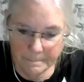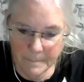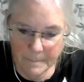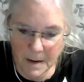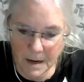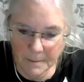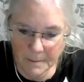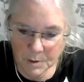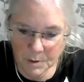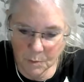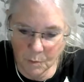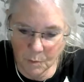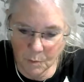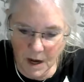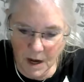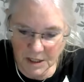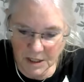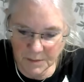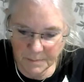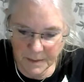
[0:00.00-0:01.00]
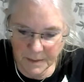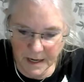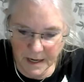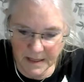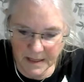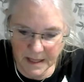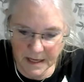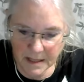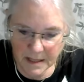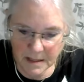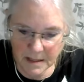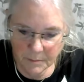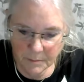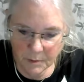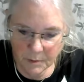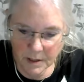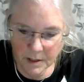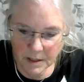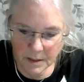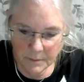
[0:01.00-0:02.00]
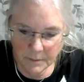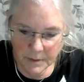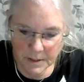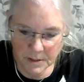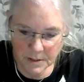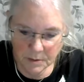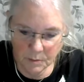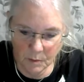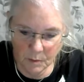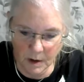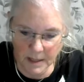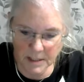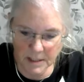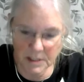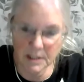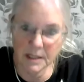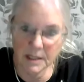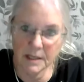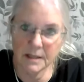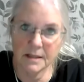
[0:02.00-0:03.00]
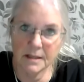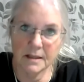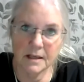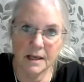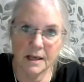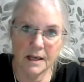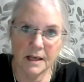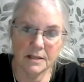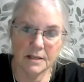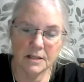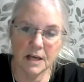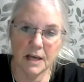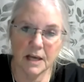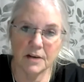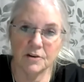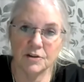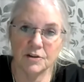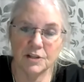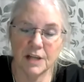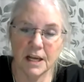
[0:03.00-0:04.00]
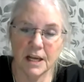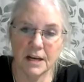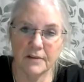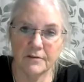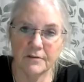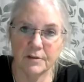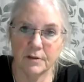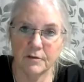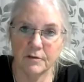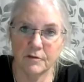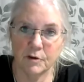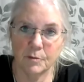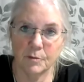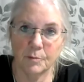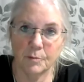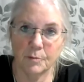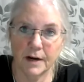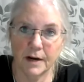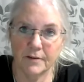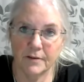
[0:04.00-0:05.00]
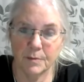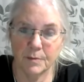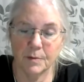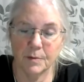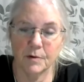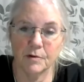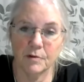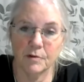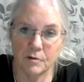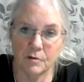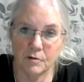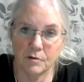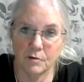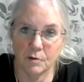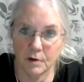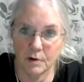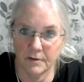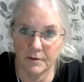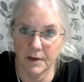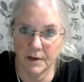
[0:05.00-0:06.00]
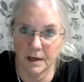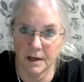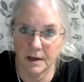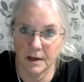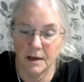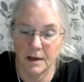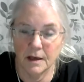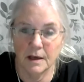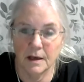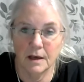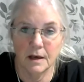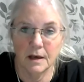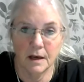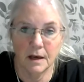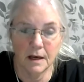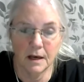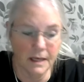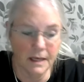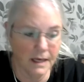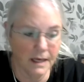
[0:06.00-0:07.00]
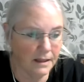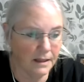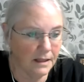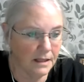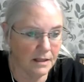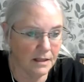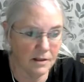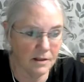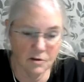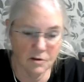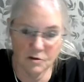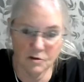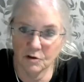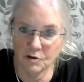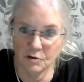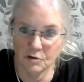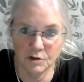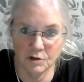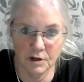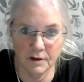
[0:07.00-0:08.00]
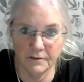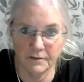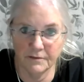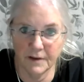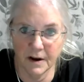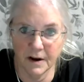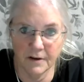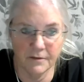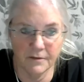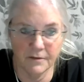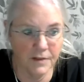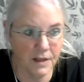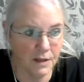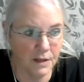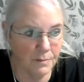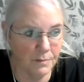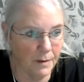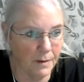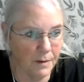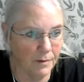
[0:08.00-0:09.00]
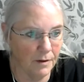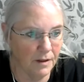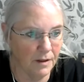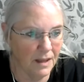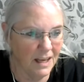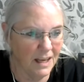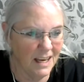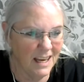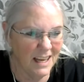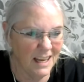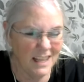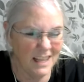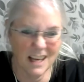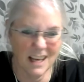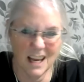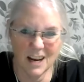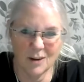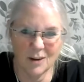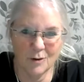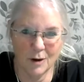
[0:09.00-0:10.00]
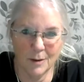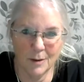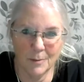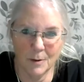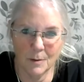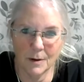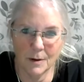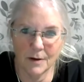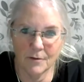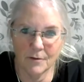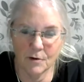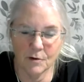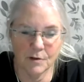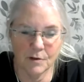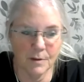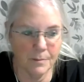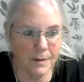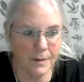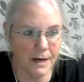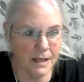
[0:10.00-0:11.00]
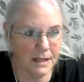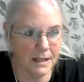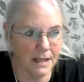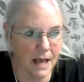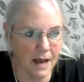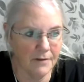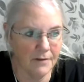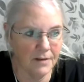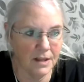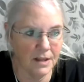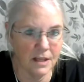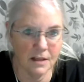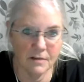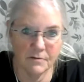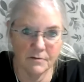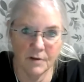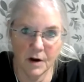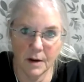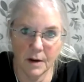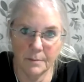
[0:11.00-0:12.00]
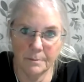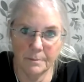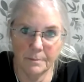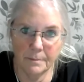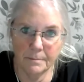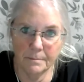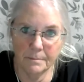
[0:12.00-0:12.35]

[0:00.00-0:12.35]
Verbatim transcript: to watch, but I think it's important that we do watch these and to understand it from the viewpoint of the person who's grieving. Again, this is a social affair for these people. It's kind of creepy whenever somebody's having this very